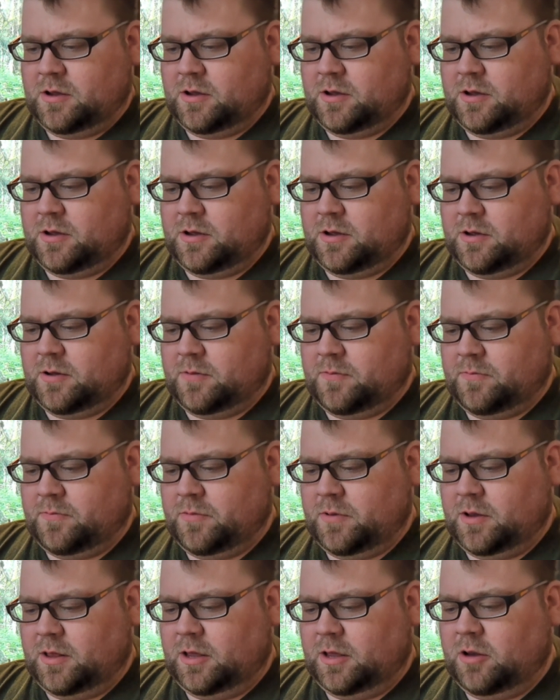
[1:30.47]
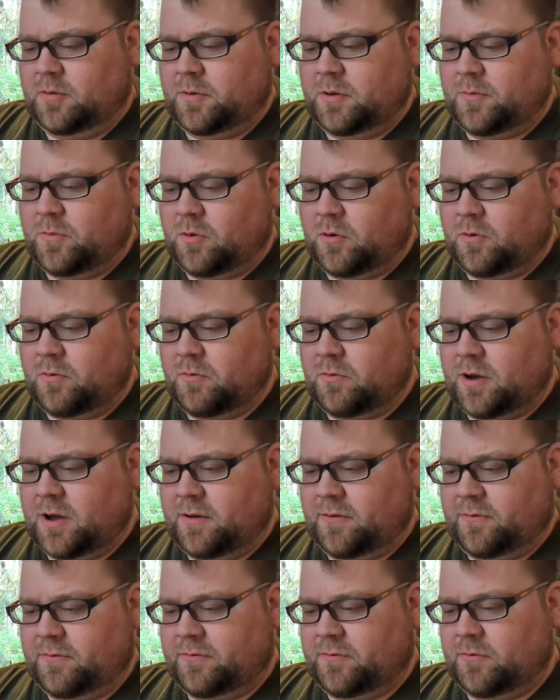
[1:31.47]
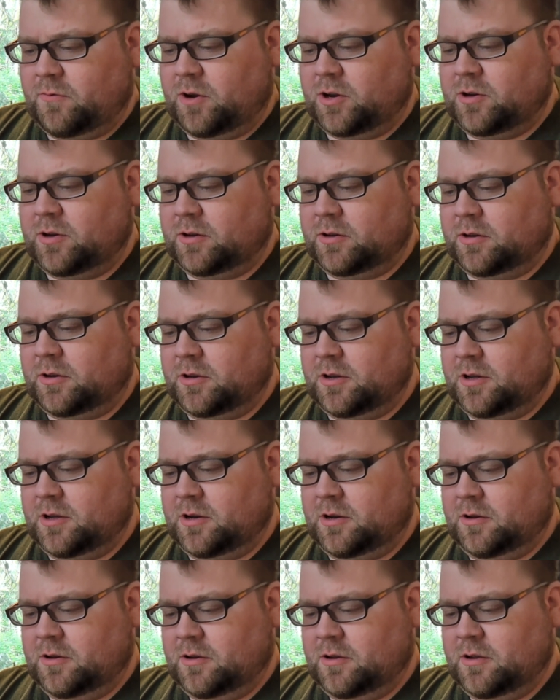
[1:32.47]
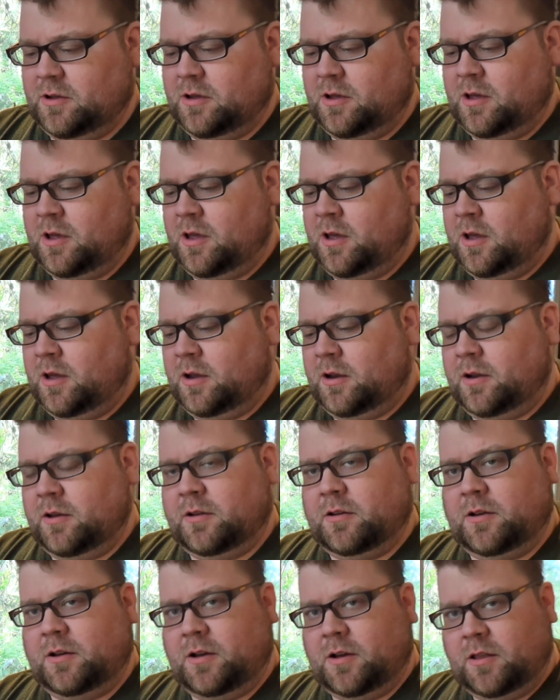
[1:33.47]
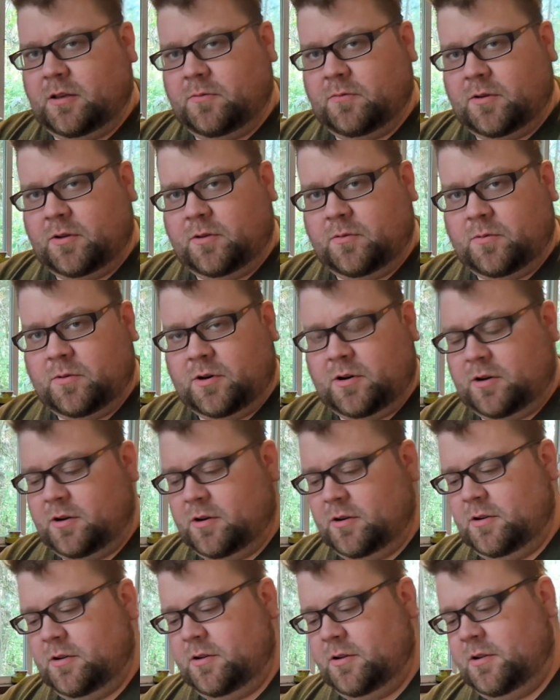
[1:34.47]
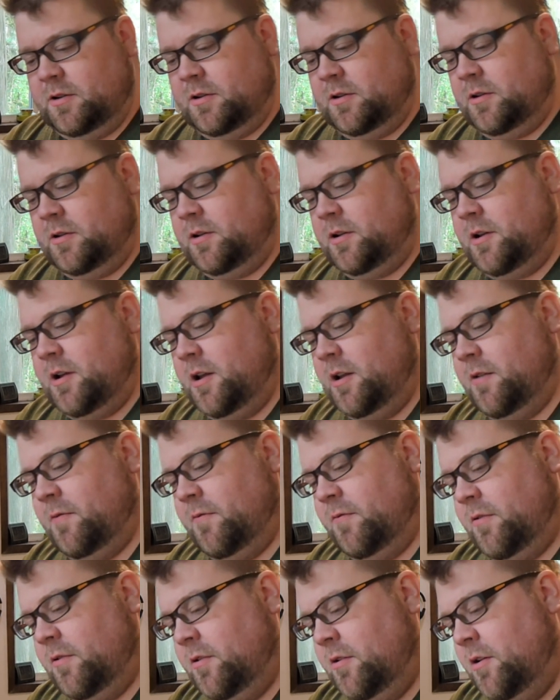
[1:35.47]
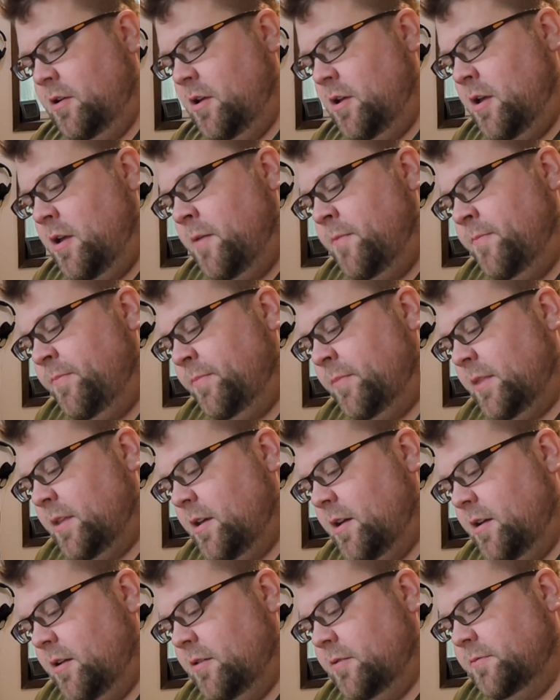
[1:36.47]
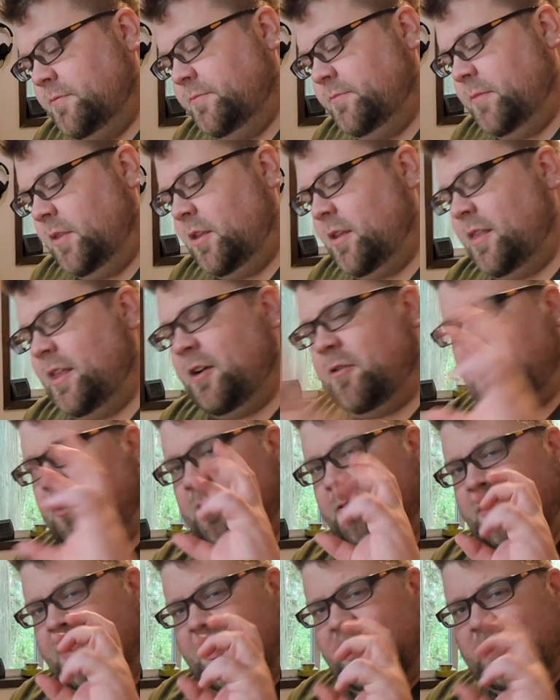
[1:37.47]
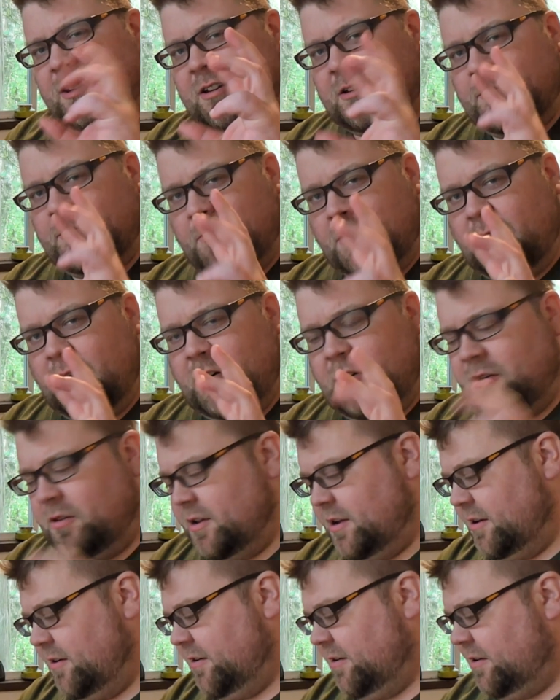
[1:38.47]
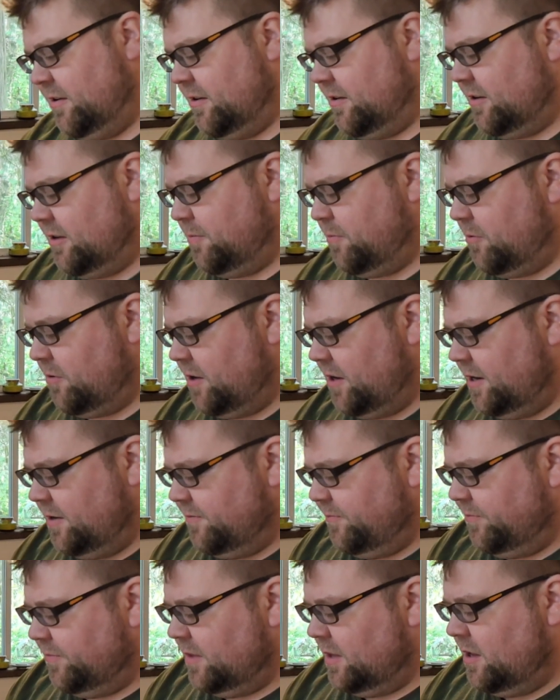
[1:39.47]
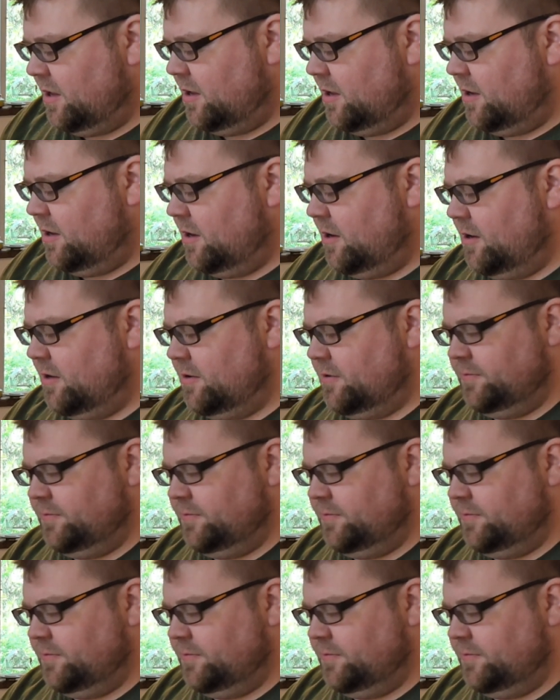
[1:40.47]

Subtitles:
a little bit more rough, which is good. Because the other ones were kind of, I don't know, they were very small and slippery, you